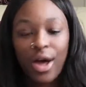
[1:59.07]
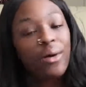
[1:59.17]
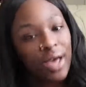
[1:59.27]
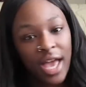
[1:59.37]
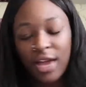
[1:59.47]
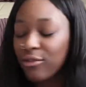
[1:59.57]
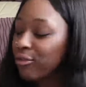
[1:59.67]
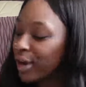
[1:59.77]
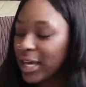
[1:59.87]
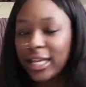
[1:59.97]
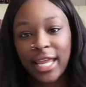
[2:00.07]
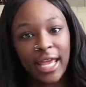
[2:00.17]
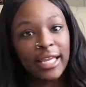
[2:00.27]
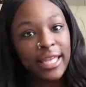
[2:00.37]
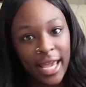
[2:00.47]
Okay,
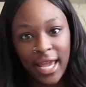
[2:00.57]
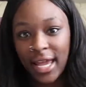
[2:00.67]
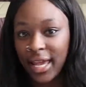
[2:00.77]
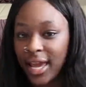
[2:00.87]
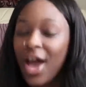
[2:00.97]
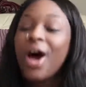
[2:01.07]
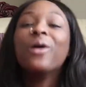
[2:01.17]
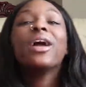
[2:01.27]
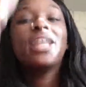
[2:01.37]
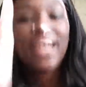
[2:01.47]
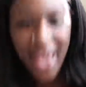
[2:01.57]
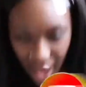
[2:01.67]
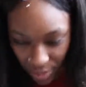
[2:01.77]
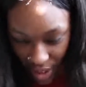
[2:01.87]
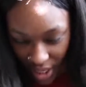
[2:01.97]
ring-a-dang-dang. Okay,
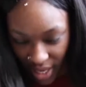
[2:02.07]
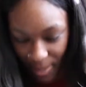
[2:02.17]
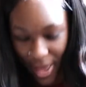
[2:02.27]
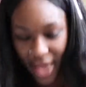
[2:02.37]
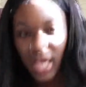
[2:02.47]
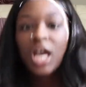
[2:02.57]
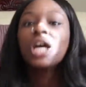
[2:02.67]
now we can get back